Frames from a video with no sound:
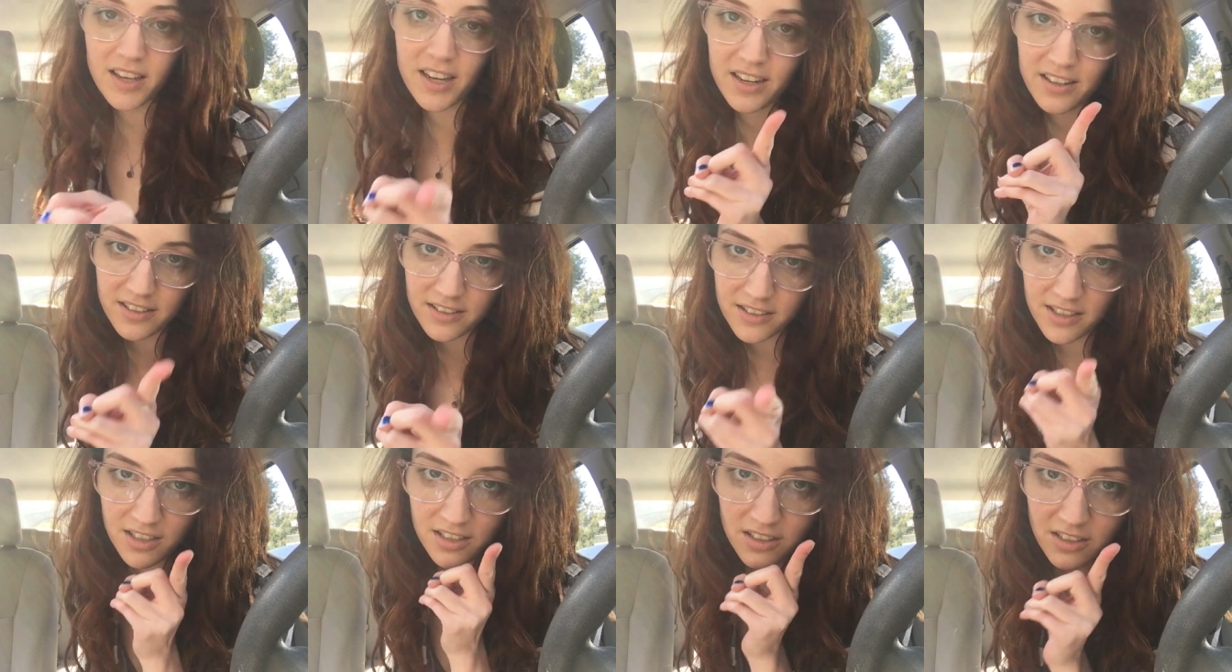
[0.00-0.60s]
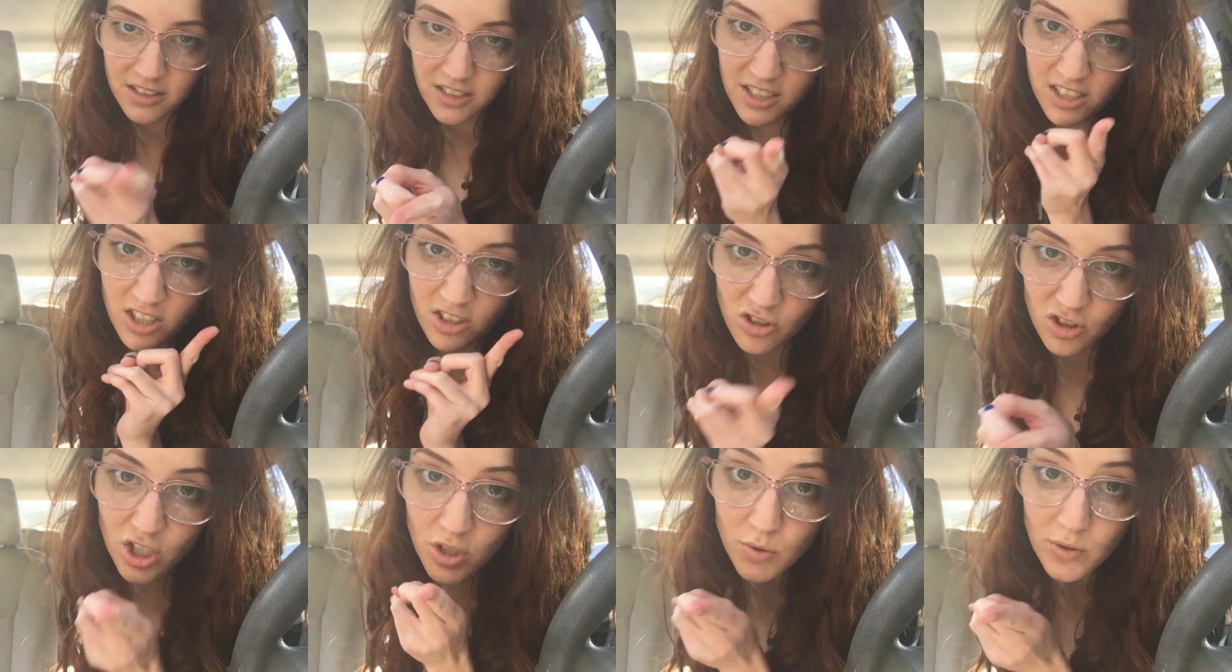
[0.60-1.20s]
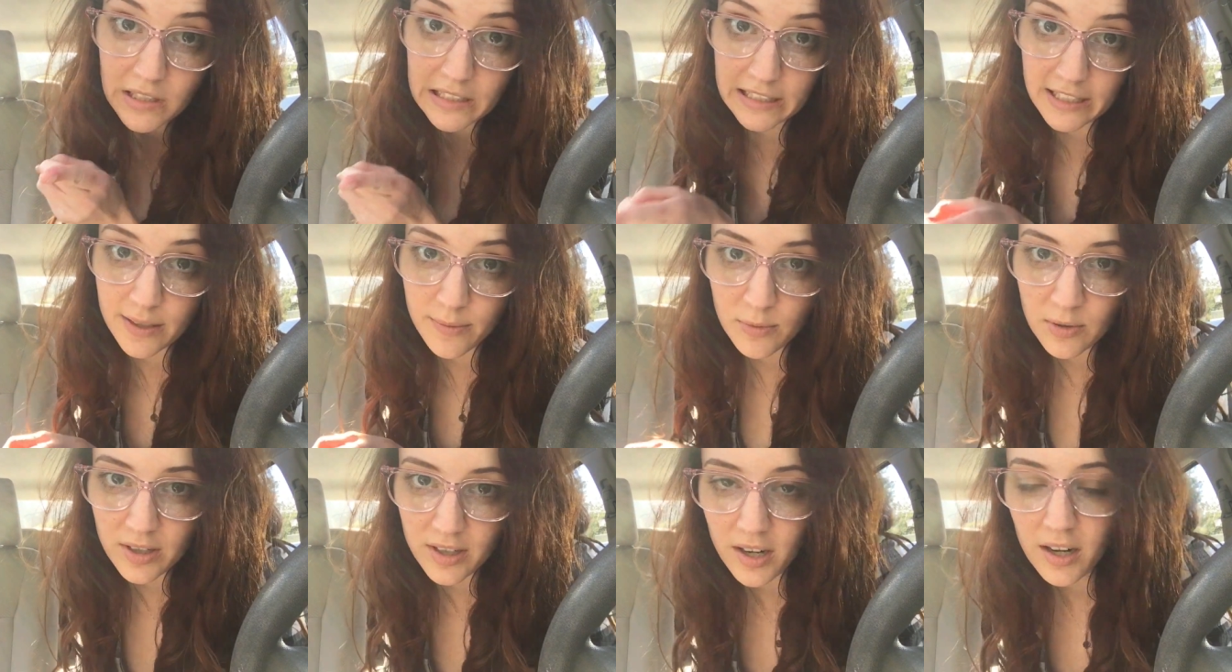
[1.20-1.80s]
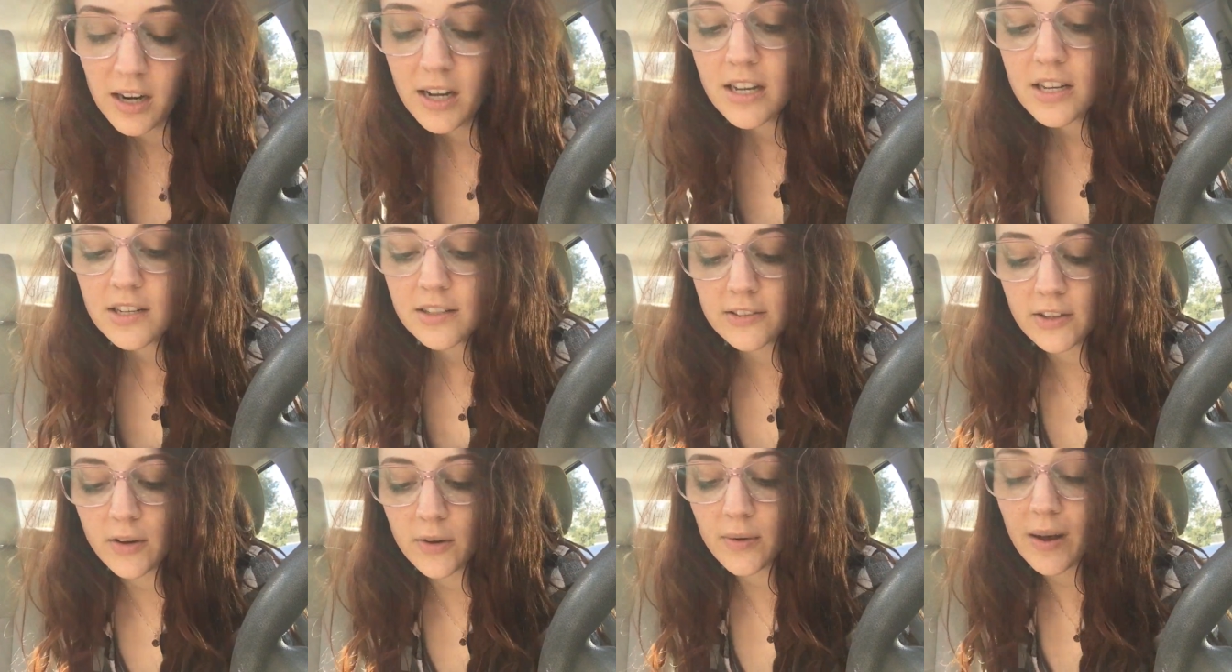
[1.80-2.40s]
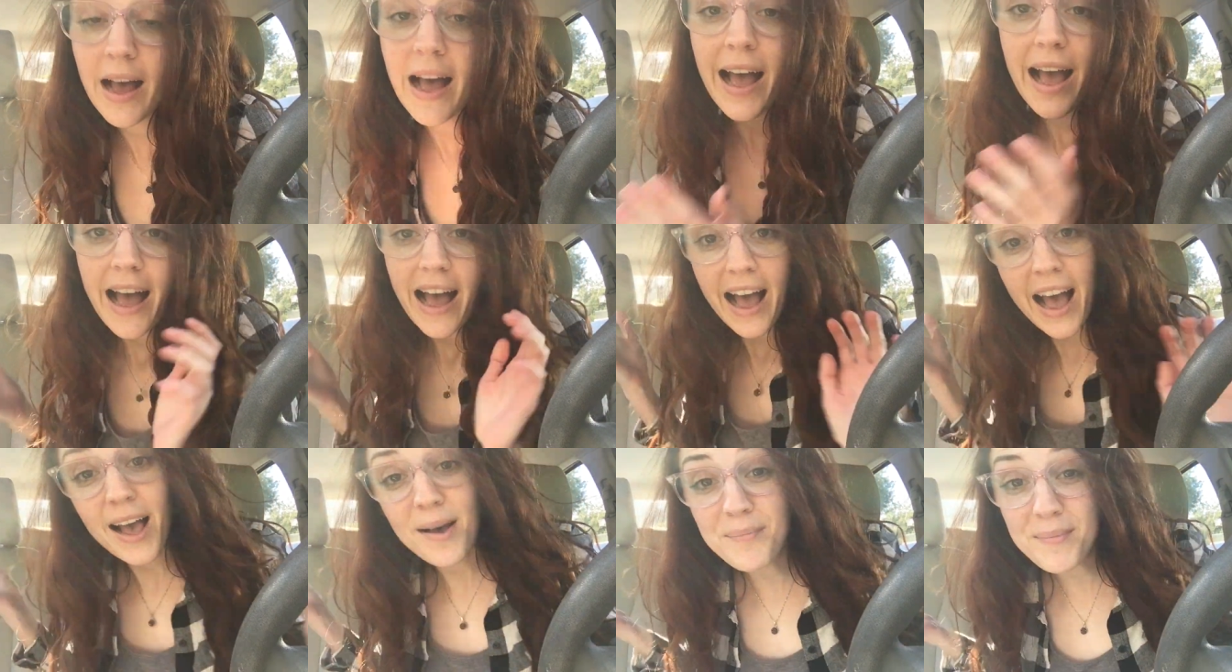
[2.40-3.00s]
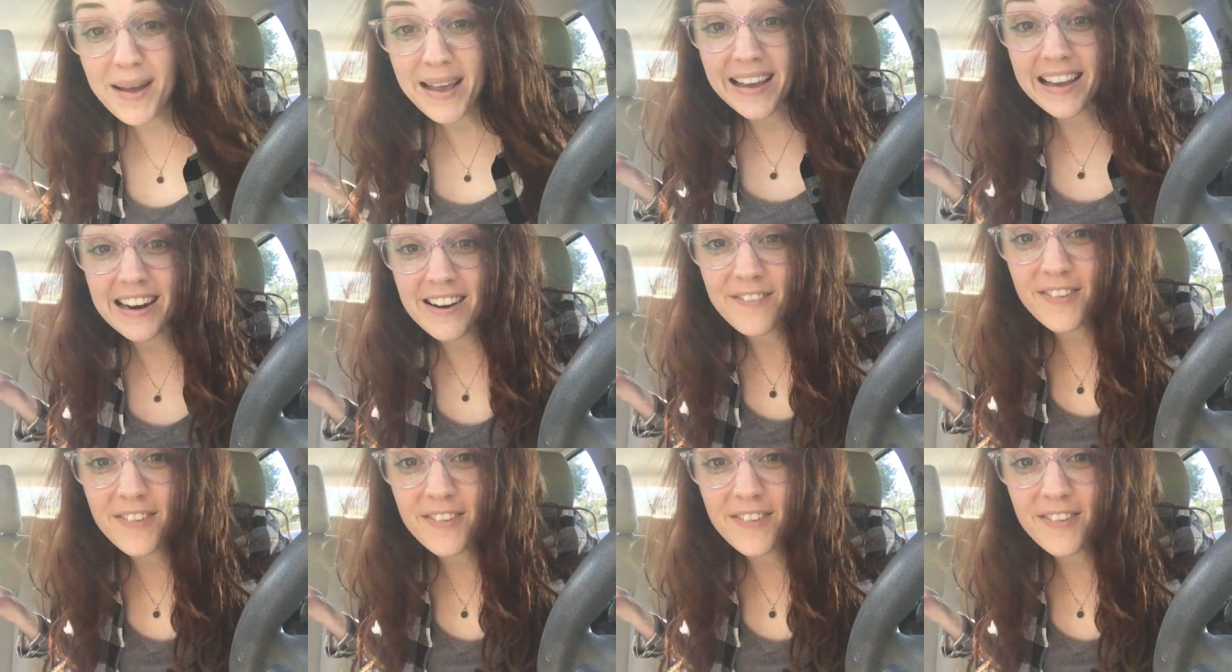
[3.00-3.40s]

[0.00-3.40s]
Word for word: that is not an excuse anymore. So I'm making